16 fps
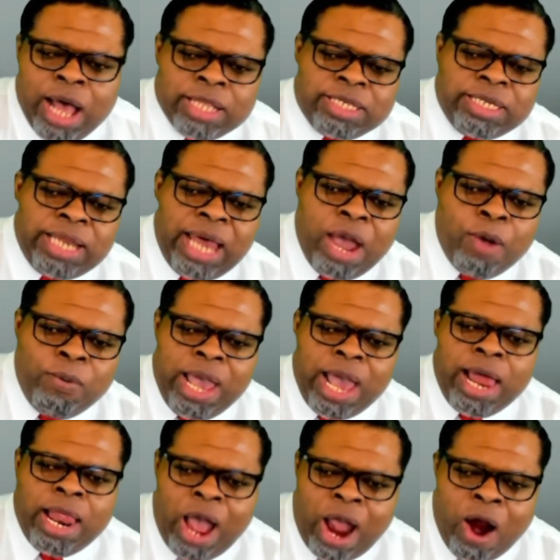Today
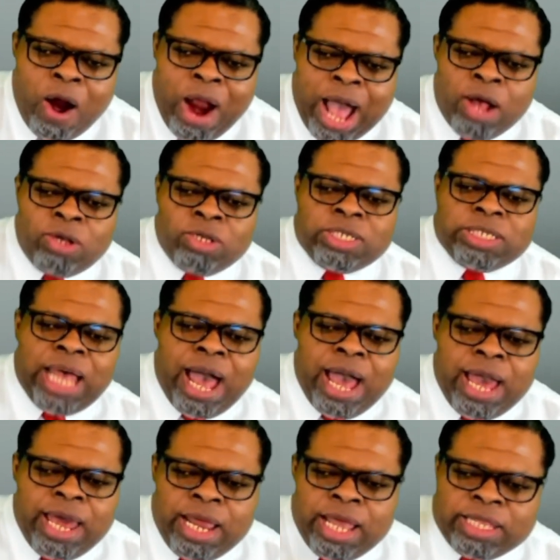we are
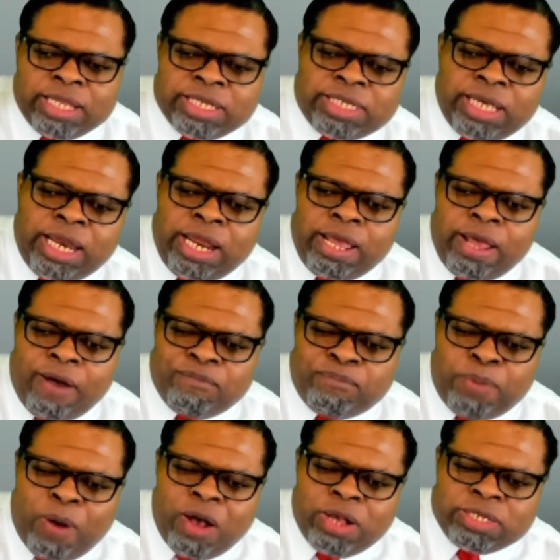outside at the city
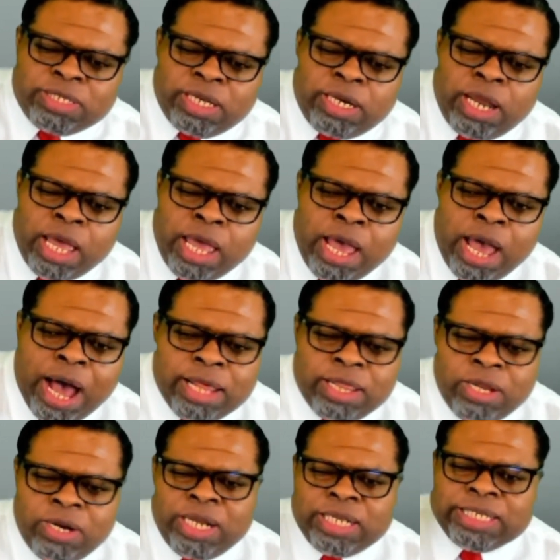of Boston.
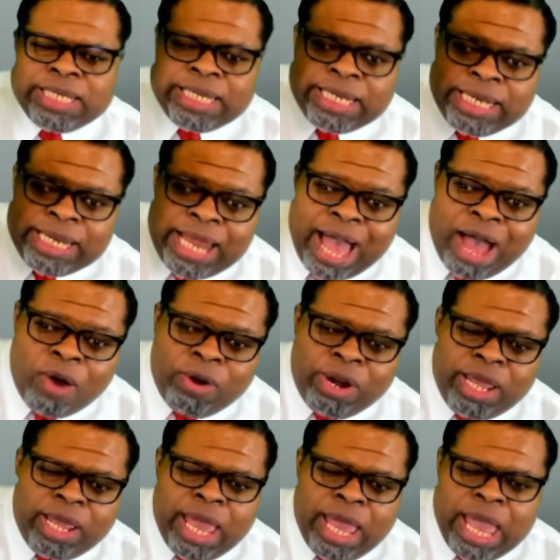It is
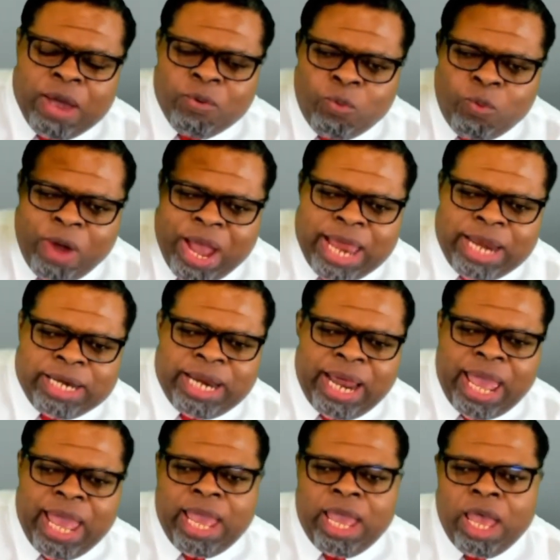cloudy and wet
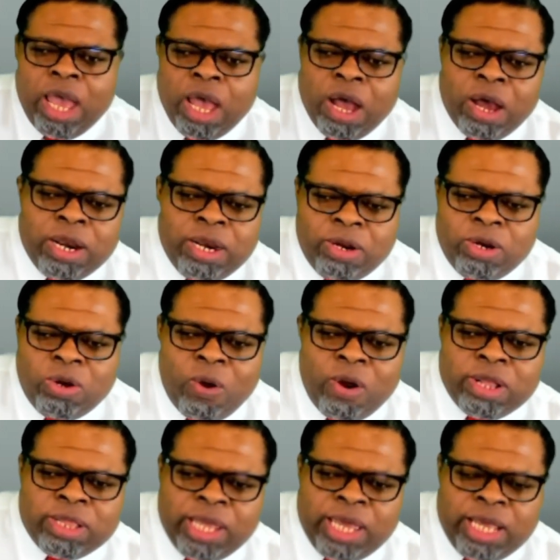day in the
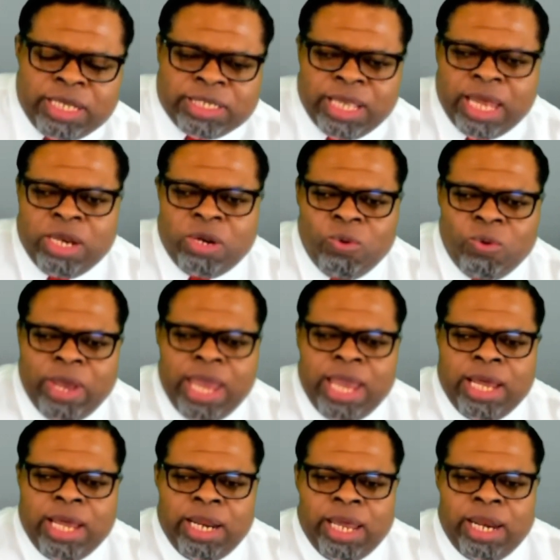Northeast and New
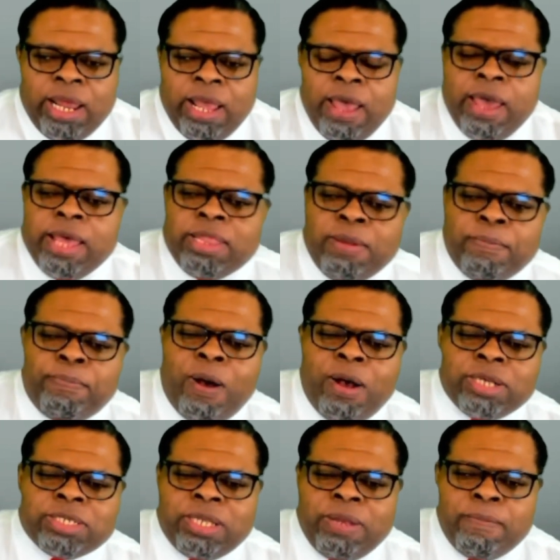England. The
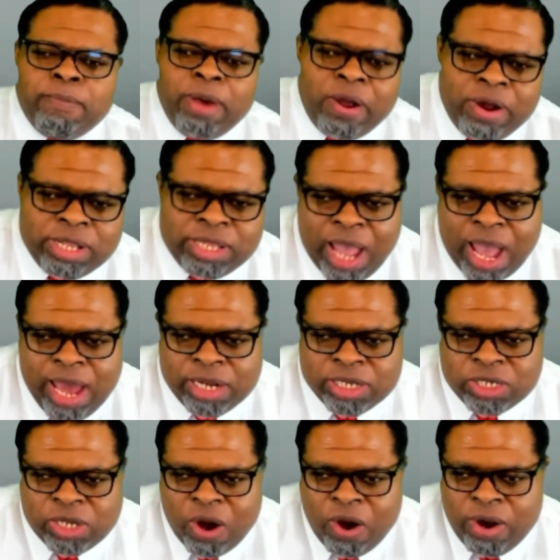Boston Marathon
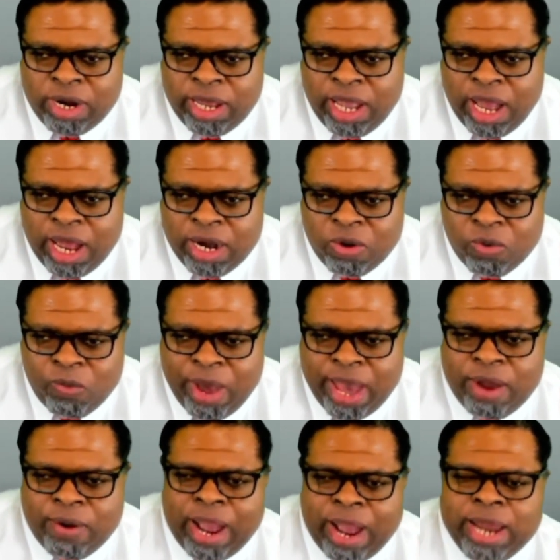is currently
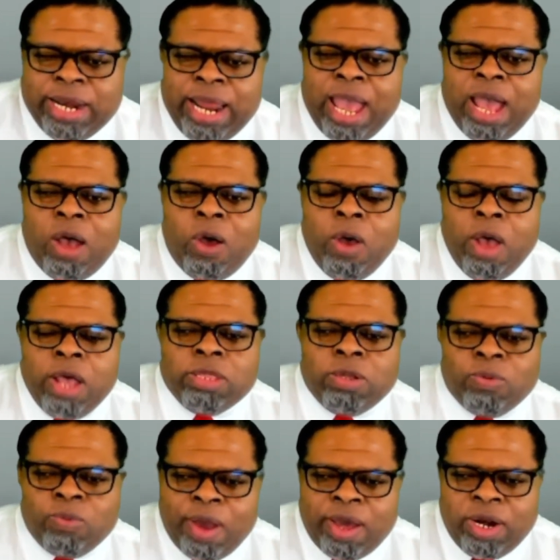underway right now.
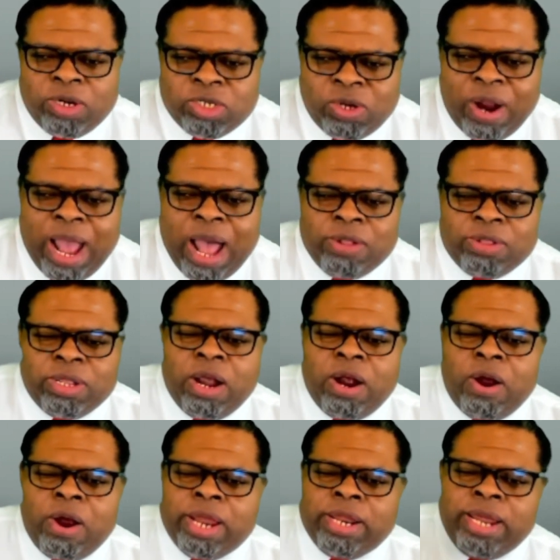The runners are out
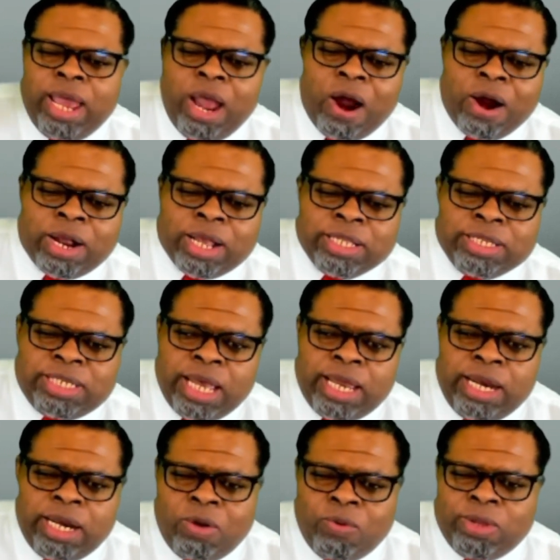there and they are
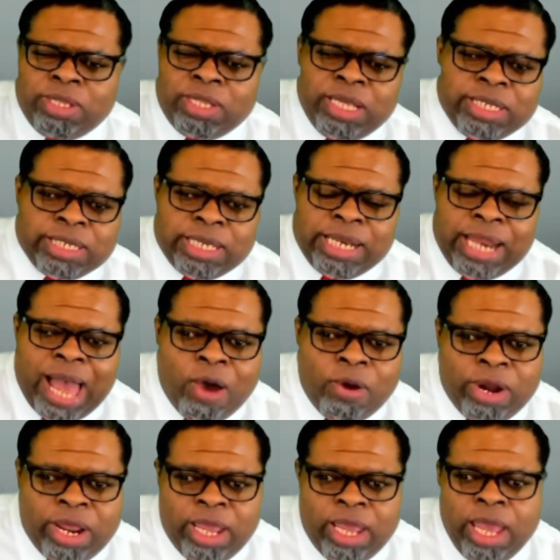contending with these
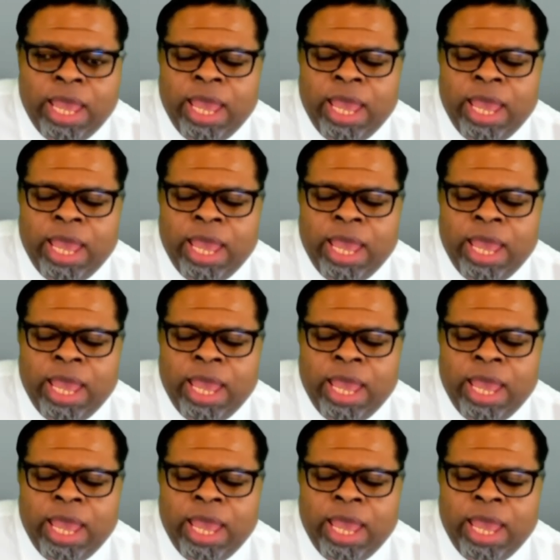cloudy